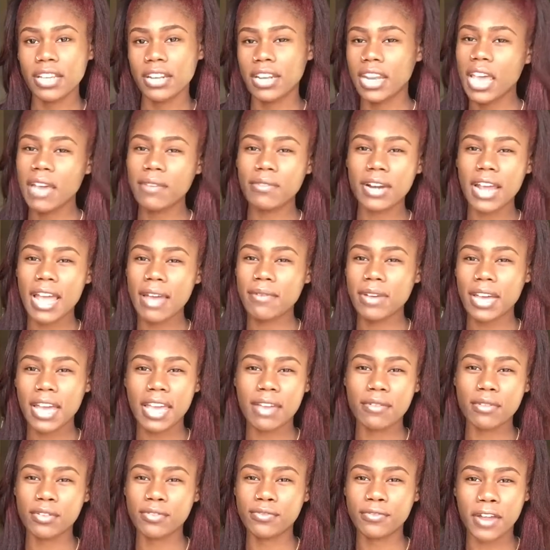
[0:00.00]
Never have
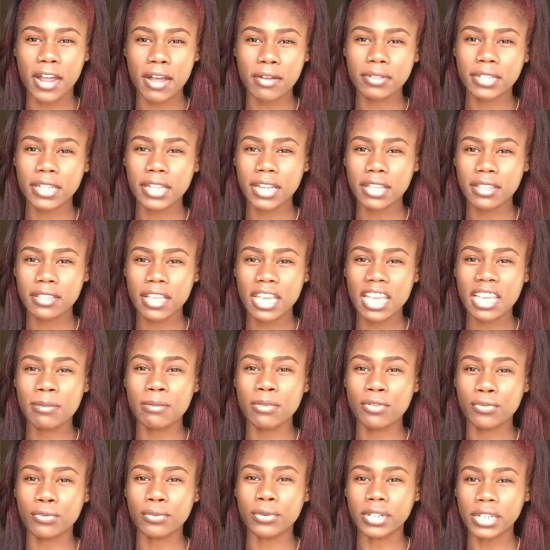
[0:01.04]
I ever found anything
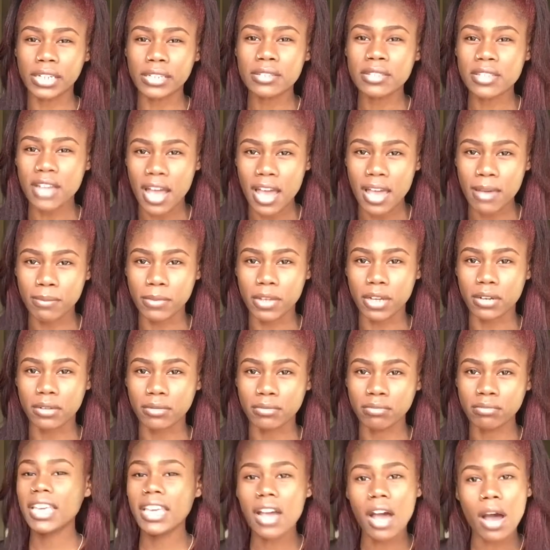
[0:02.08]
before this time
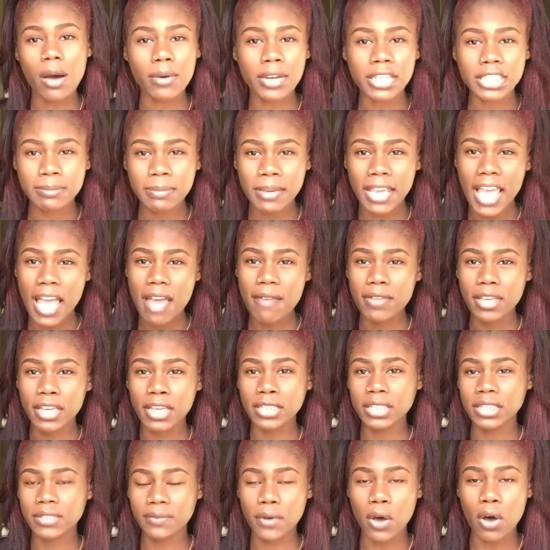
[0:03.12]
though. He always be having
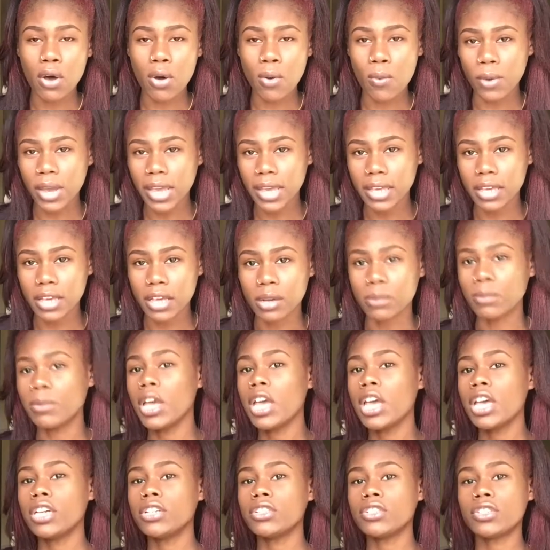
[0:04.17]
his phone with him.
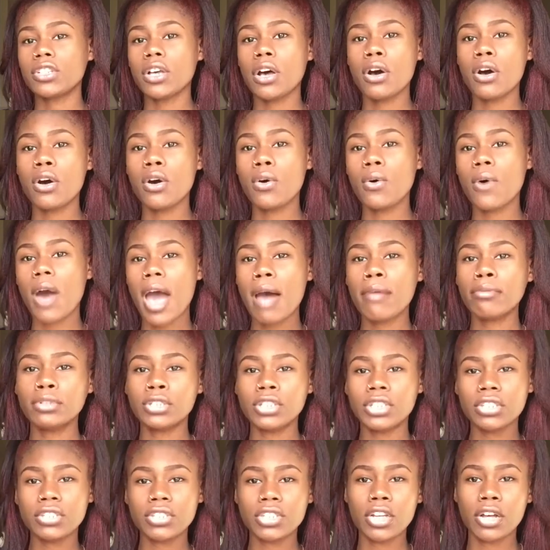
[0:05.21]
So I
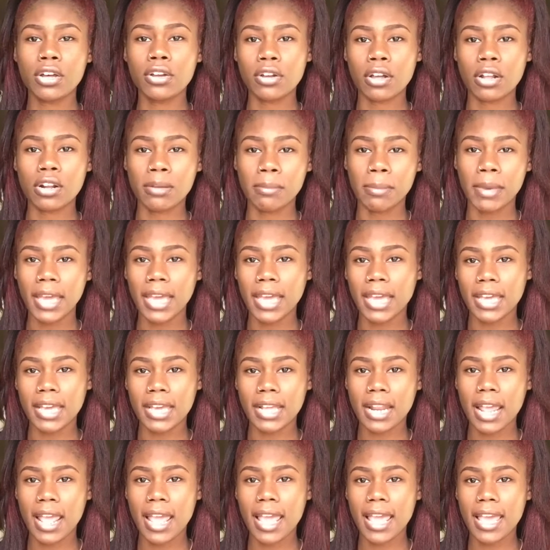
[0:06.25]
was just chilling on the
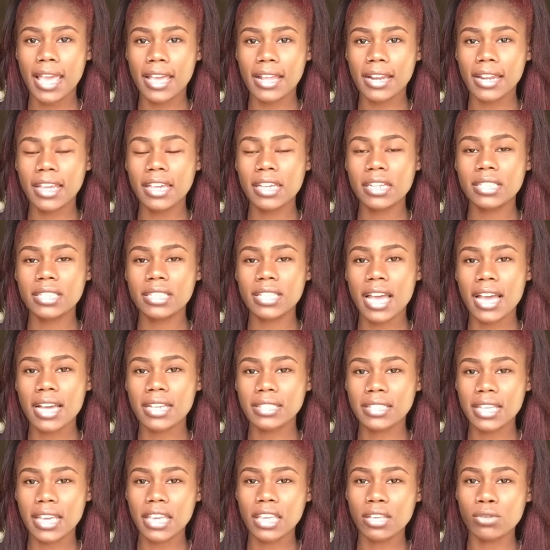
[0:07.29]
bed and he
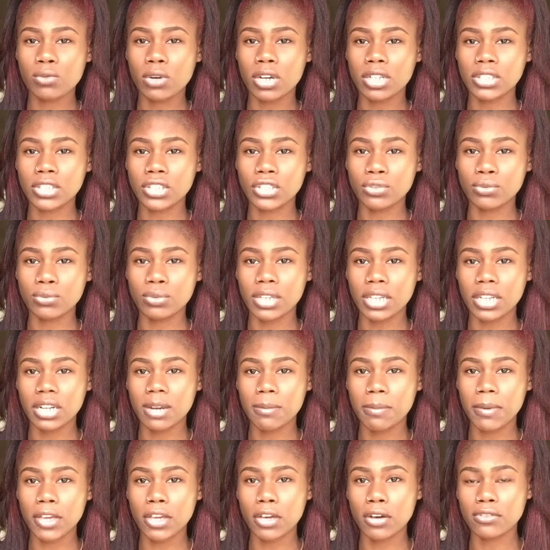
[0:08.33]
decides that he wants to get
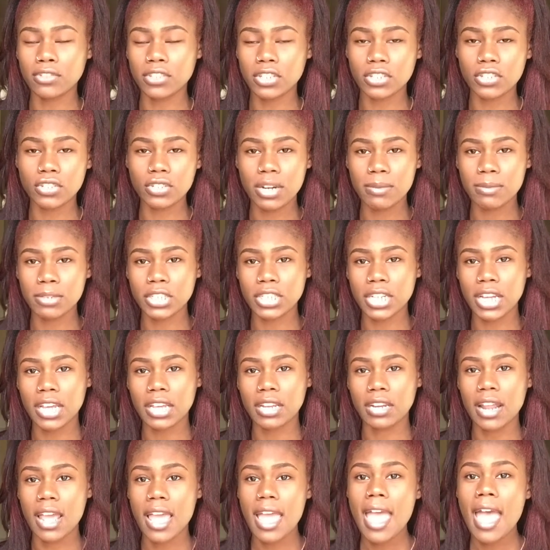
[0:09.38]
up and go to the drink
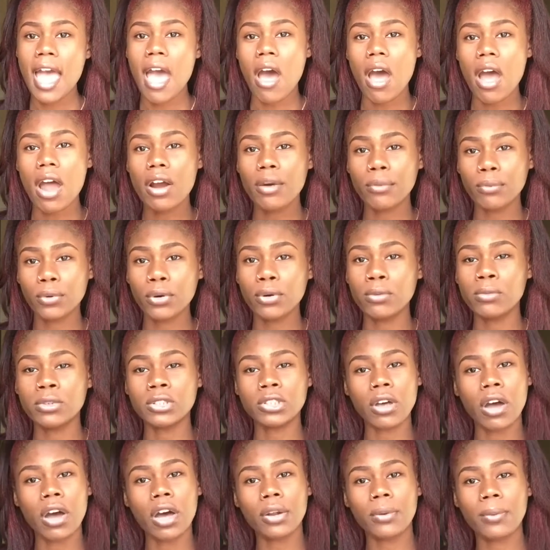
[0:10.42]
machine. Our room
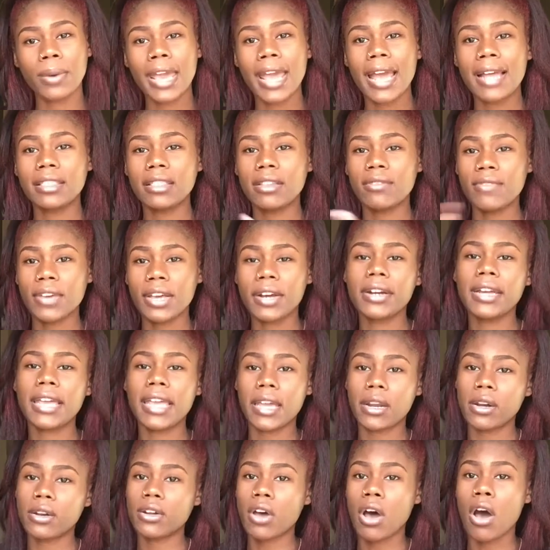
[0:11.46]
was all the way at the very
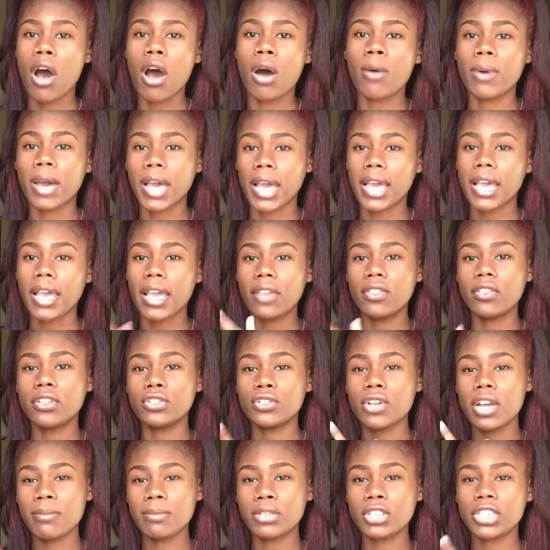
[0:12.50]
end of the hallway and the
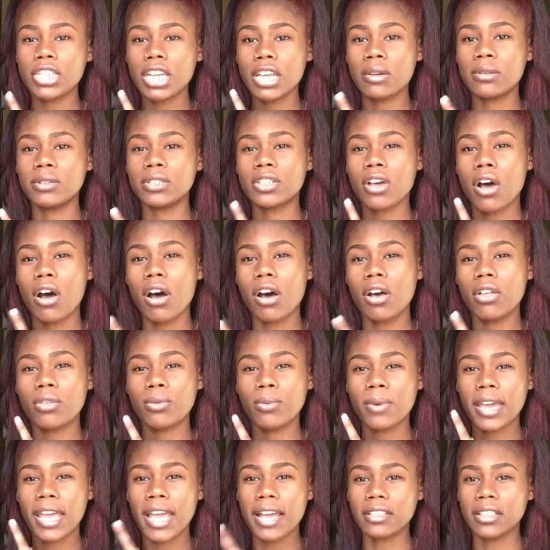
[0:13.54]
drink machine was all
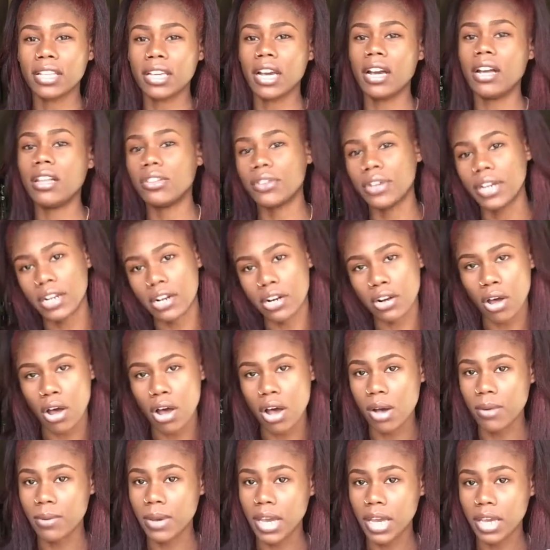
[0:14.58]
the way at the other end of the
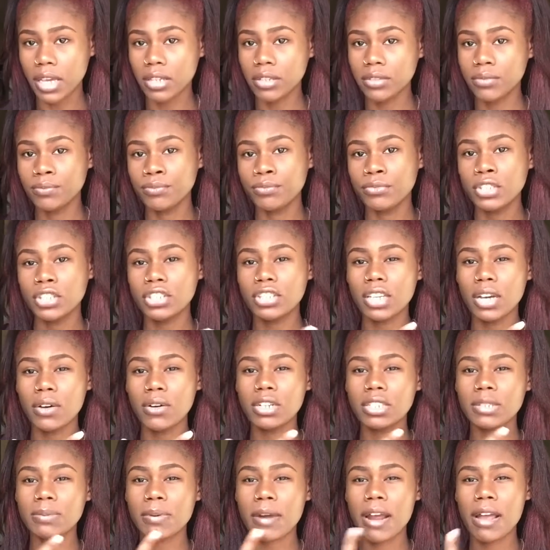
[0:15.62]
hallway.
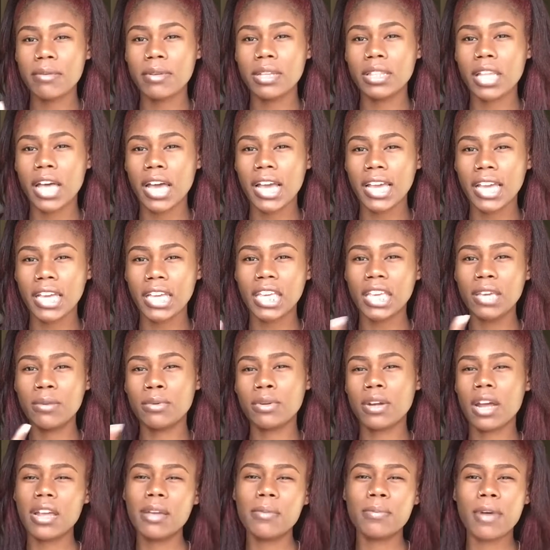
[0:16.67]
So it's probably like,
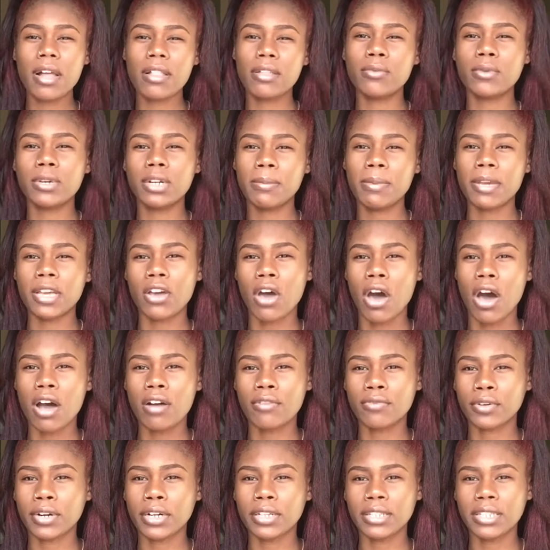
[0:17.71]
he probably would have been
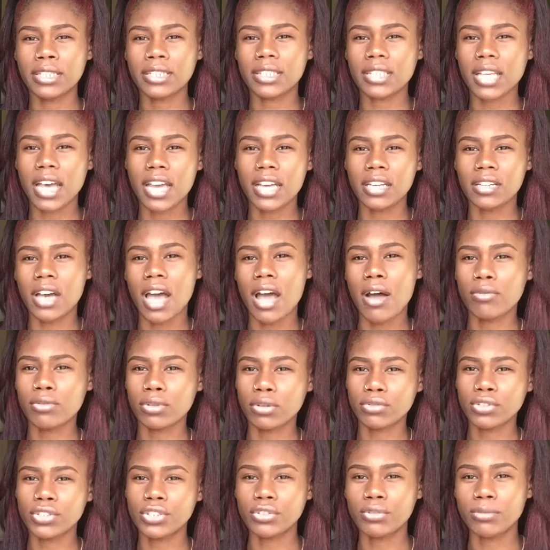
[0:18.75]
gone for at least like, I don't
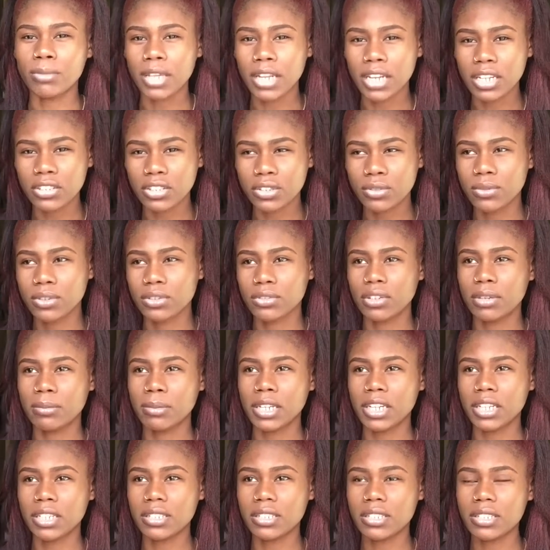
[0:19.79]
know, 2 minutes, 2 or 3
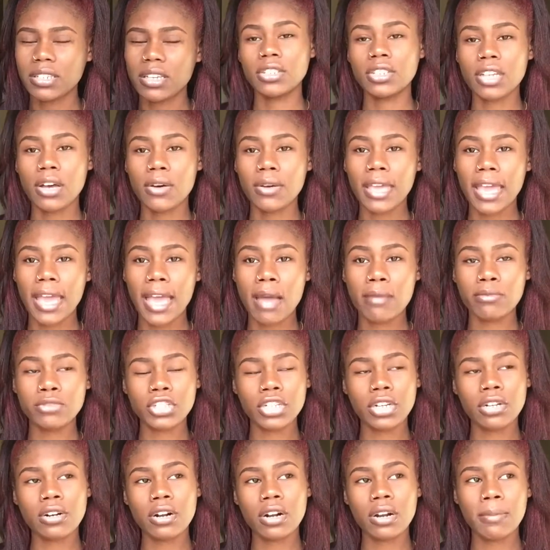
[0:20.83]
minutes. So yeah, I'm
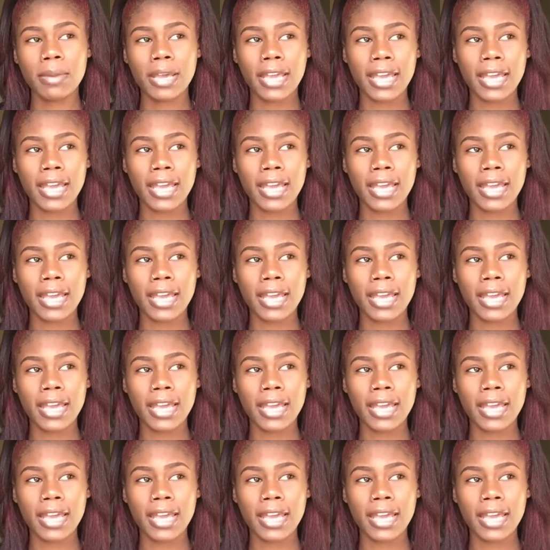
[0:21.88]
chilling on the